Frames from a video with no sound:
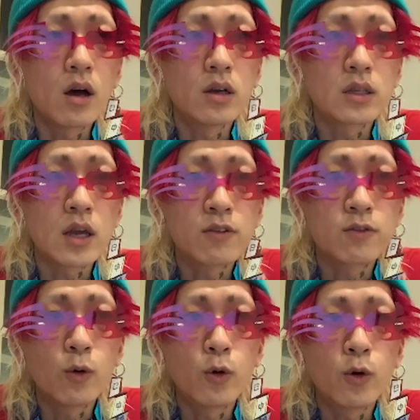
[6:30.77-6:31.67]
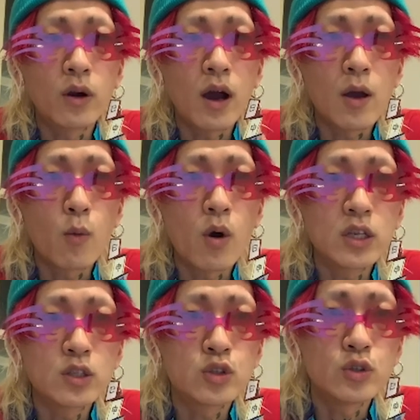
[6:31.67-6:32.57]
Therefore, I
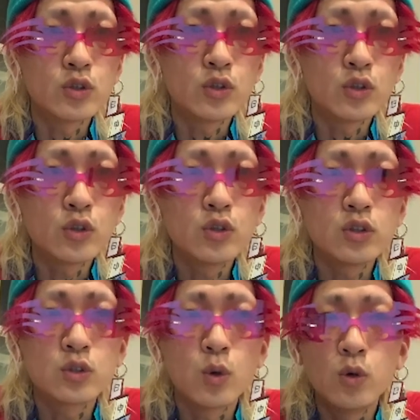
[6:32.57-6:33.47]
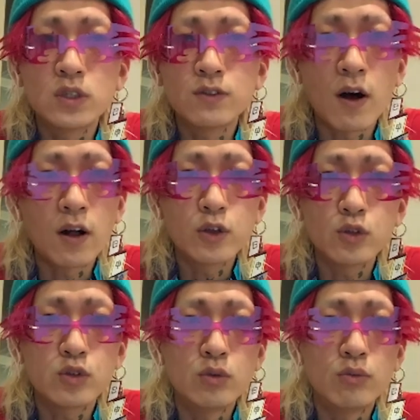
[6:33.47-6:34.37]
wanted to use those
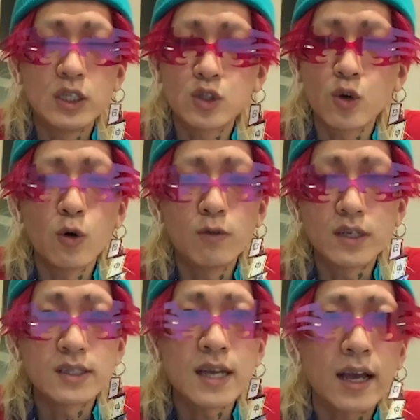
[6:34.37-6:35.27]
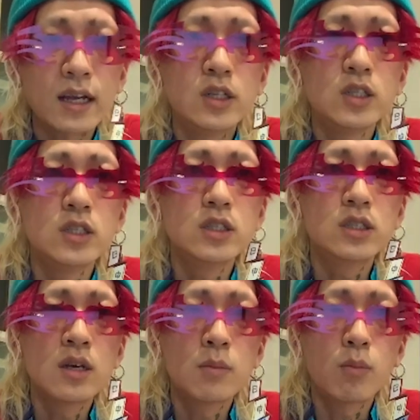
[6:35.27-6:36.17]
values to resolve the
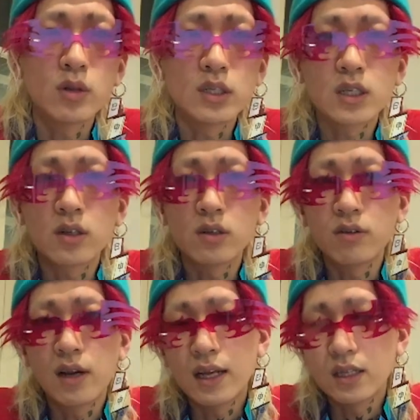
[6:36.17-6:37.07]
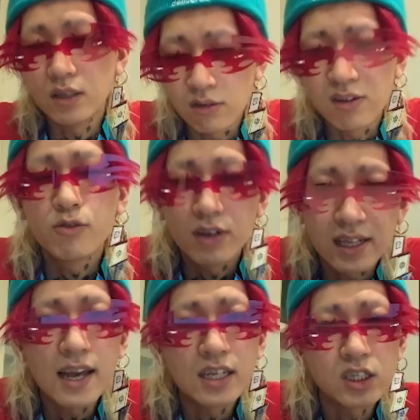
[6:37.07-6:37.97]
tangled political
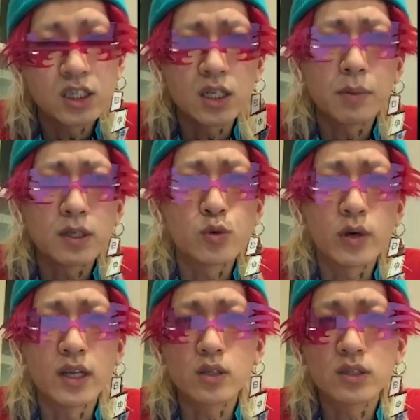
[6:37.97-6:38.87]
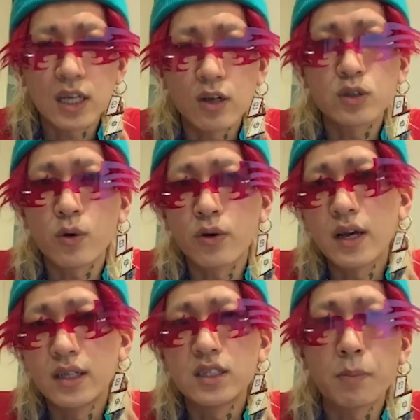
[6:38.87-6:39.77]
relationship between South
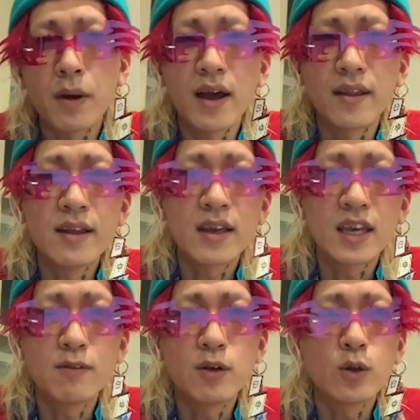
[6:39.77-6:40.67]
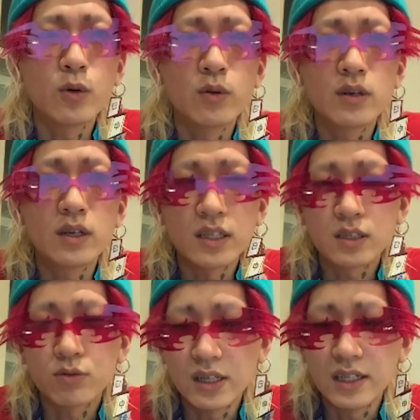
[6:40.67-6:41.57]
Korea and Japan, even though
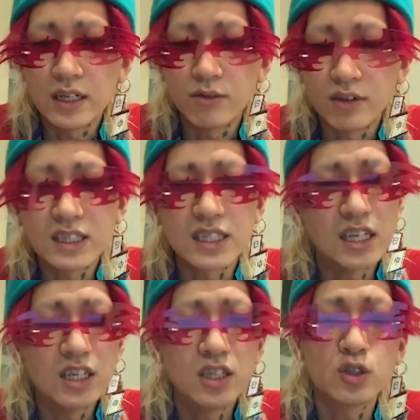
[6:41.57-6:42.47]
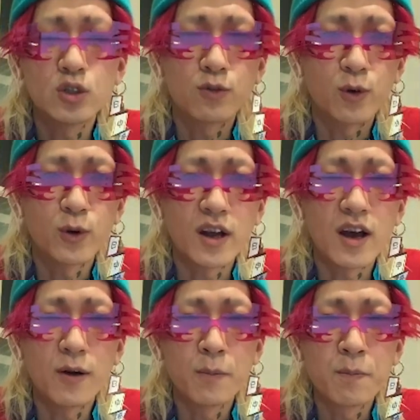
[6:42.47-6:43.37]
it's really risky issue for now.